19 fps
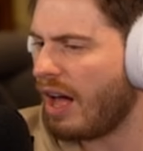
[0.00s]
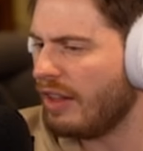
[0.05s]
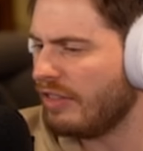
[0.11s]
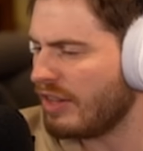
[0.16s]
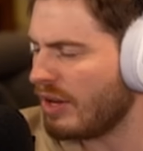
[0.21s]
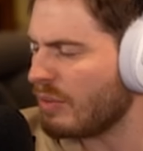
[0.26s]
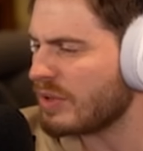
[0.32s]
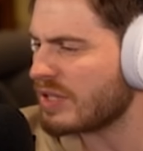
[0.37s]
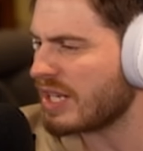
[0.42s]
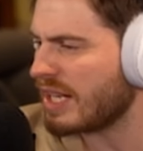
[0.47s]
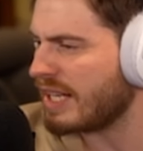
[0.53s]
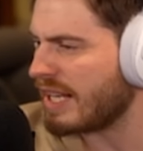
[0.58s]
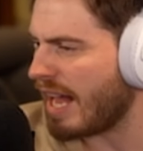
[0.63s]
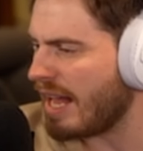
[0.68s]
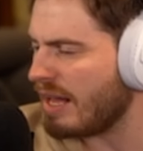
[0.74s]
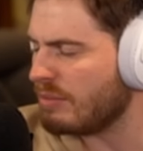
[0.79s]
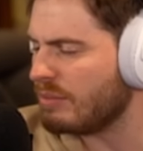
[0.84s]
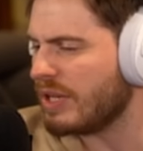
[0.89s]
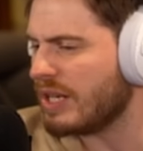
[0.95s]
there was a
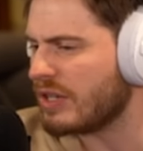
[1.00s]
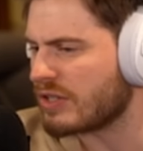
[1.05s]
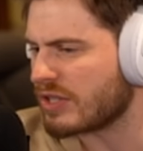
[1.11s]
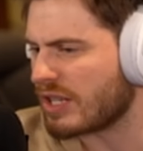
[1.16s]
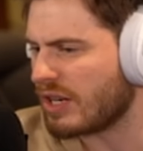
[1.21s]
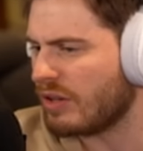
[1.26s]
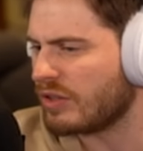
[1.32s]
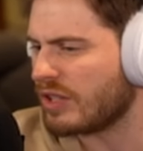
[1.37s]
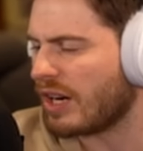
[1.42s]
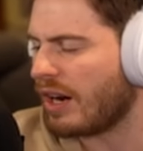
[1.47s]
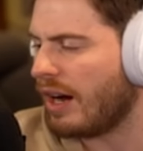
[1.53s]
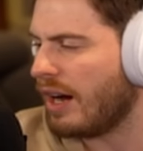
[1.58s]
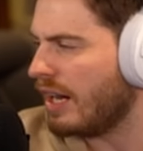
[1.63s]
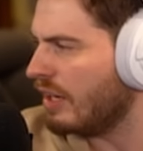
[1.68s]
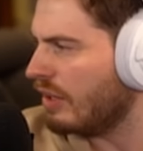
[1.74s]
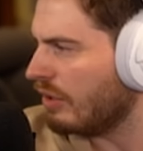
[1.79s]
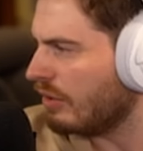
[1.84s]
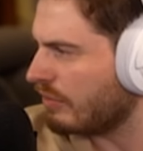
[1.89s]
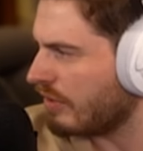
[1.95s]
game years ago that i
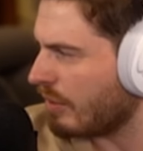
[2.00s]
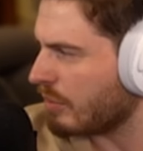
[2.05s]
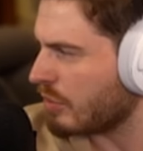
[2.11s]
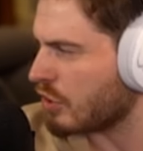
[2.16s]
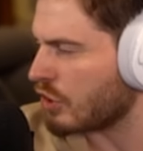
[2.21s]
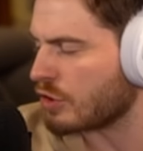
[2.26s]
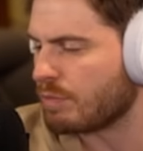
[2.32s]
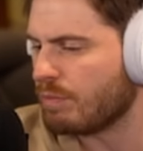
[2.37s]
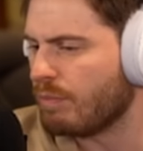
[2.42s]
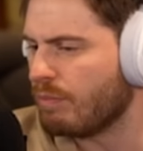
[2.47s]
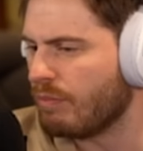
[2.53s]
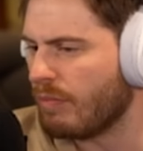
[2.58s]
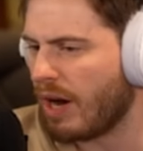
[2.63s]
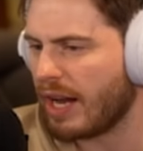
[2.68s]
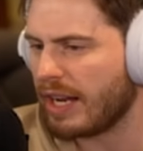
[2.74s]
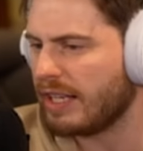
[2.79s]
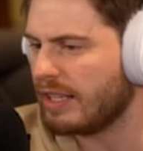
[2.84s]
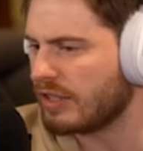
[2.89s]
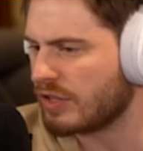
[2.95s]
loved that was just
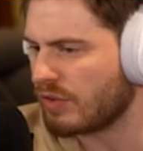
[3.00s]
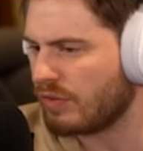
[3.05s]
mindless